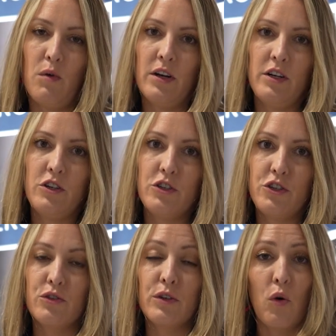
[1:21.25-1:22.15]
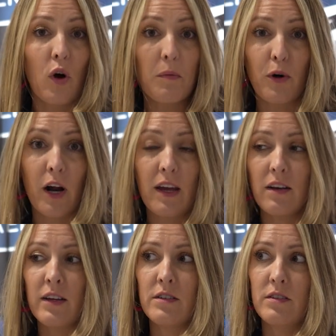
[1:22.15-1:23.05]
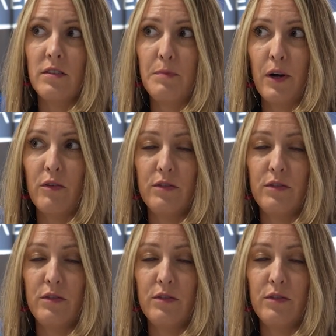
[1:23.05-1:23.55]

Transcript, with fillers: wanted to incorporate into the Spirit,